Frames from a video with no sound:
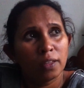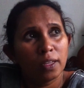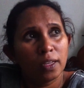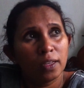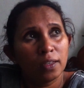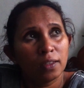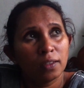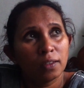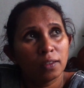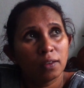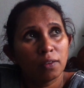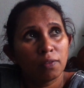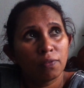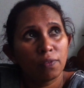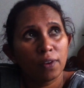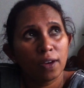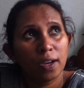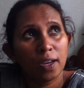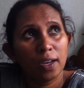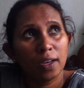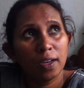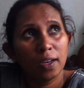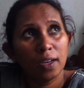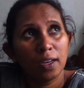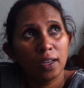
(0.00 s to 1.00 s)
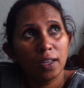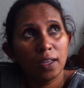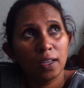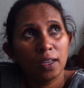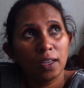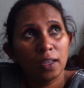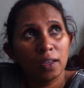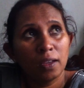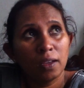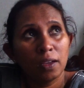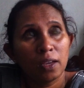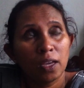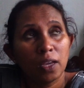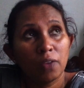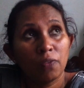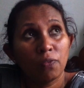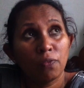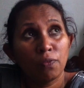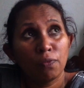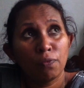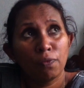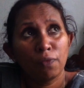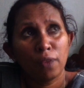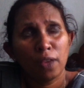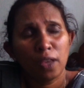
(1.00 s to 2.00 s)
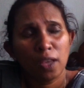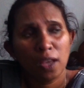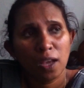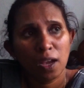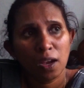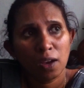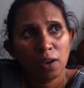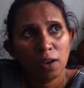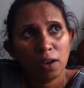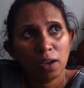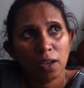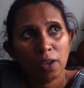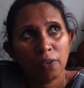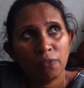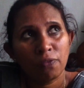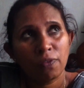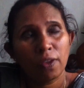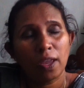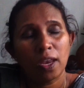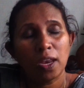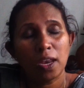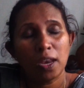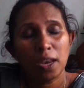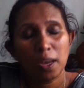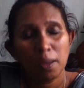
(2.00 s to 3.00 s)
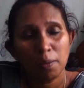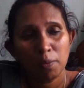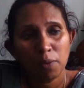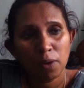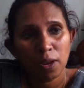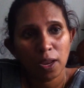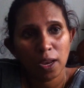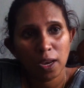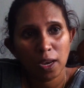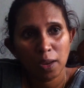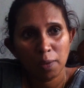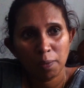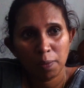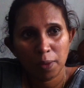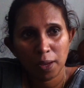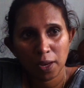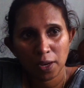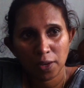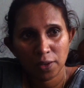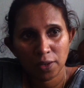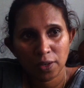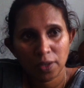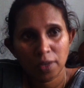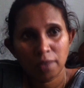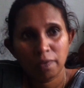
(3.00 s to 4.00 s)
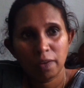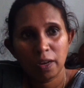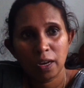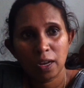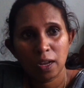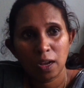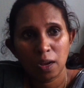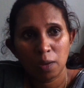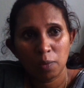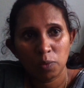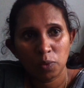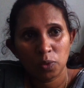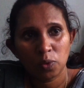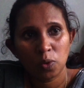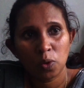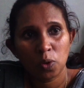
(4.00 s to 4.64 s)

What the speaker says: Then finally, if any patient will come